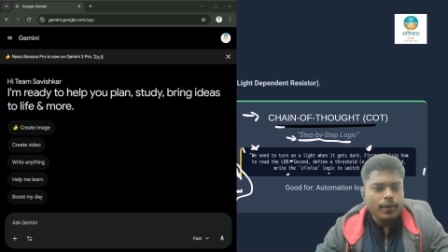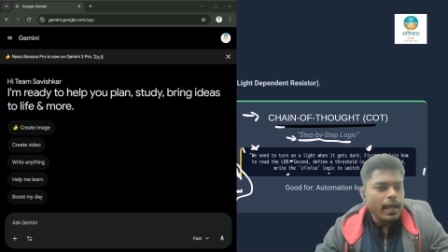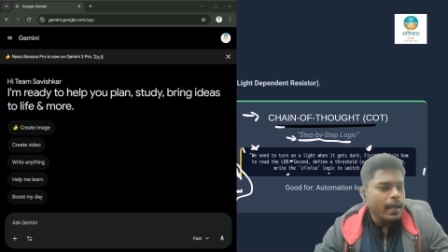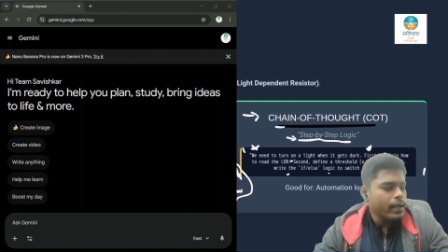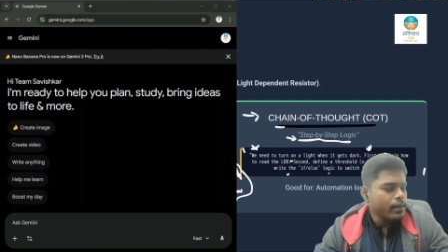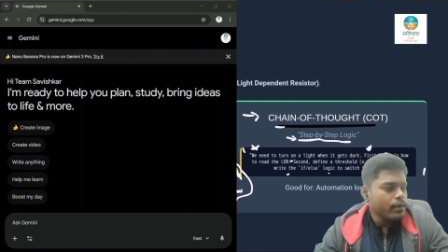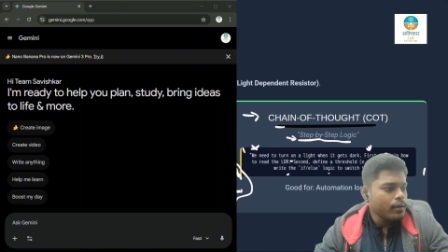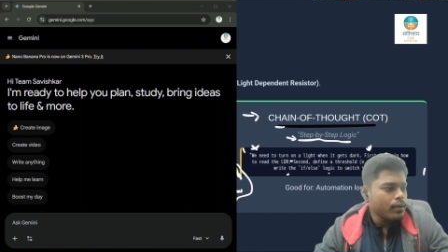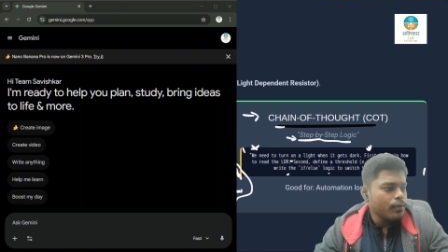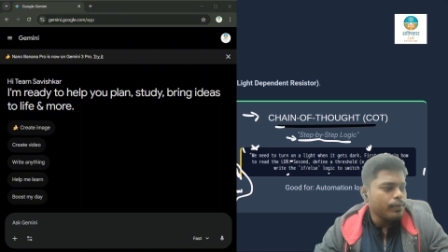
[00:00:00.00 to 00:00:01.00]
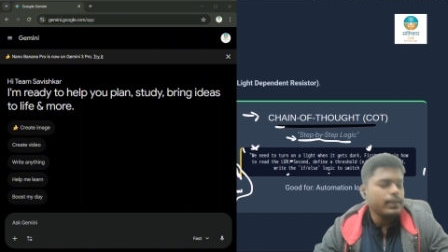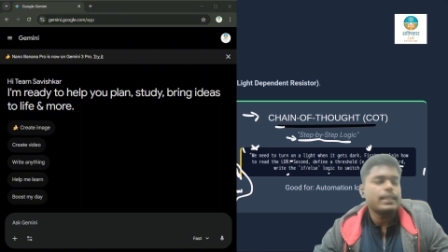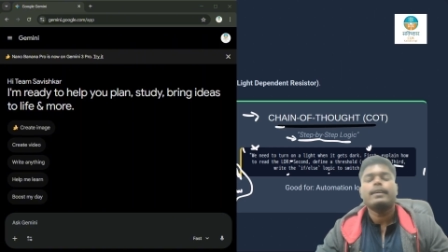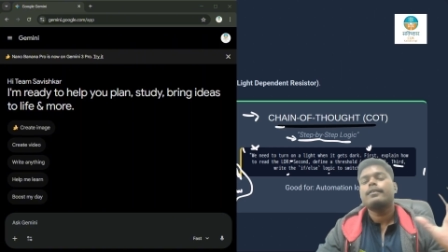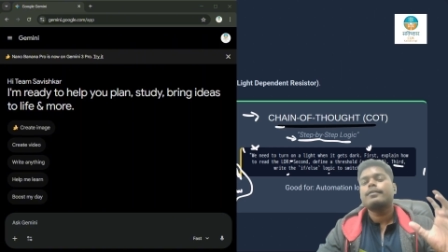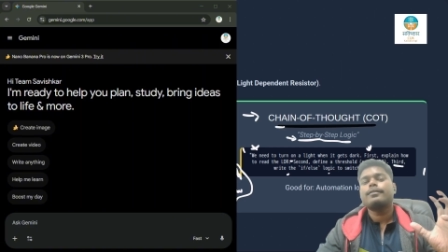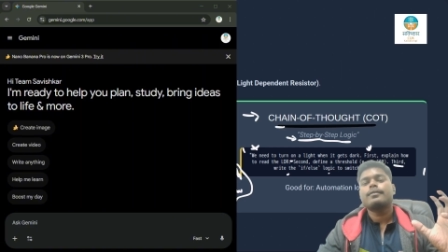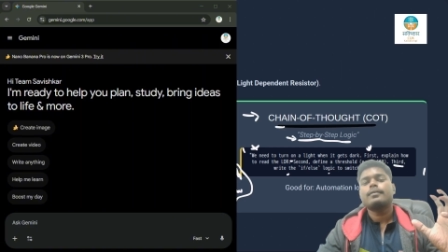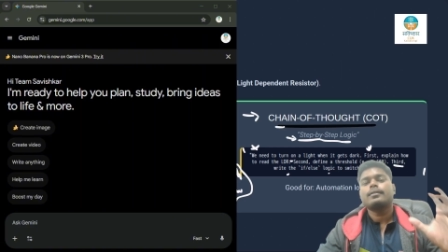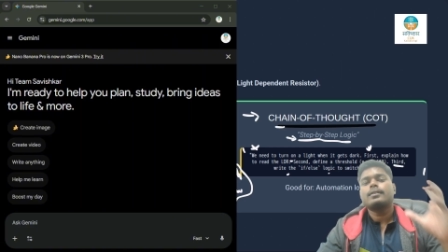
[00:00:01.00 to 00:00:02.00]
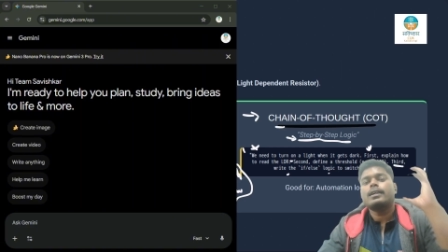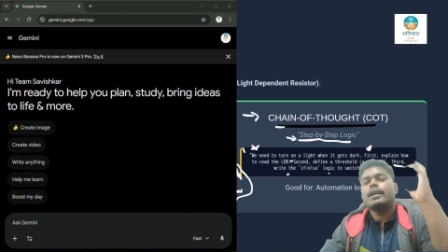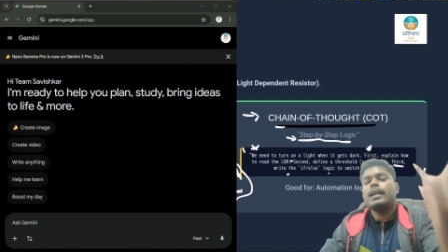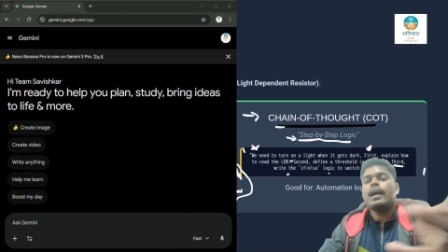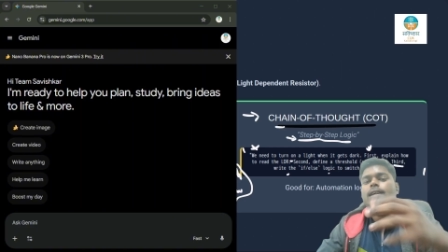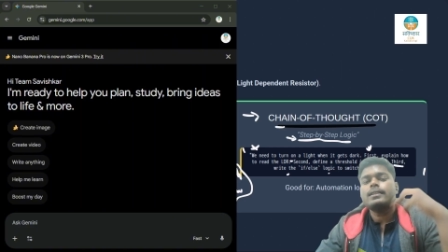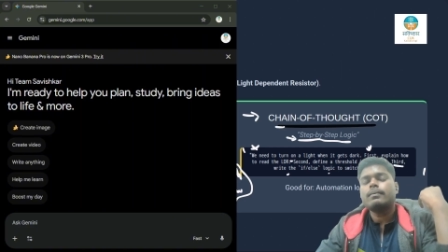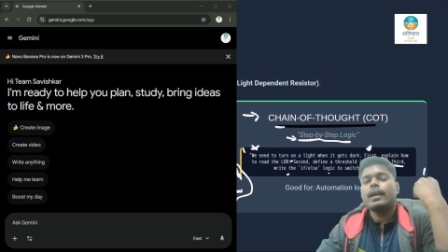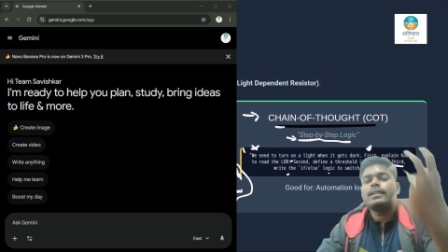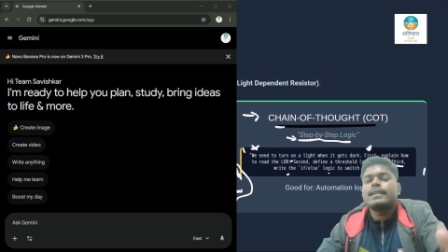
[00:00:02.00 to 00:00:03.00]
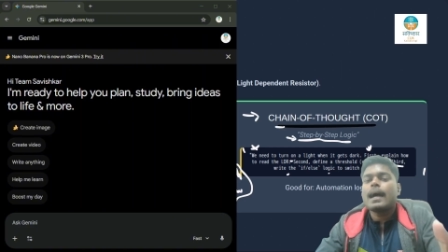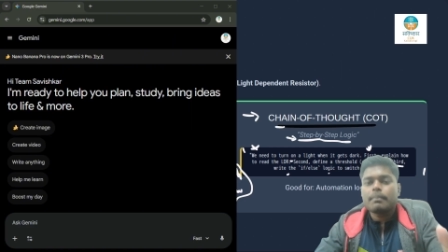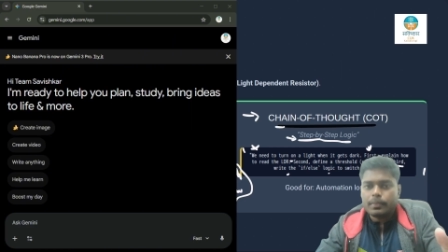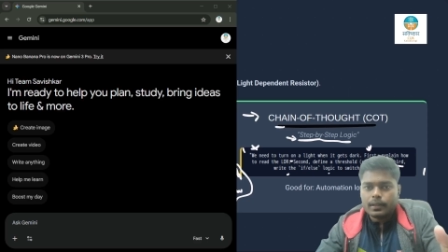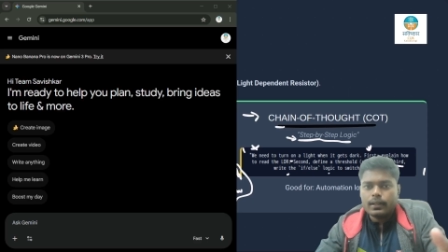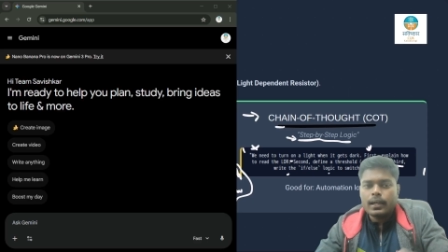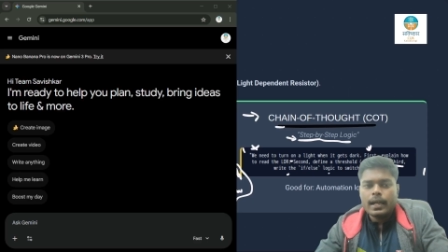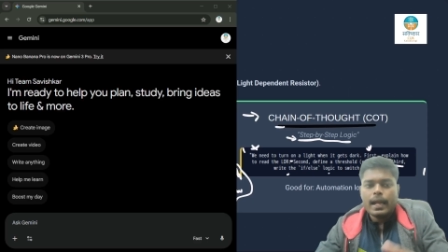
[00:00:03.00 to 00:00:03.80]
where we give the AI some example.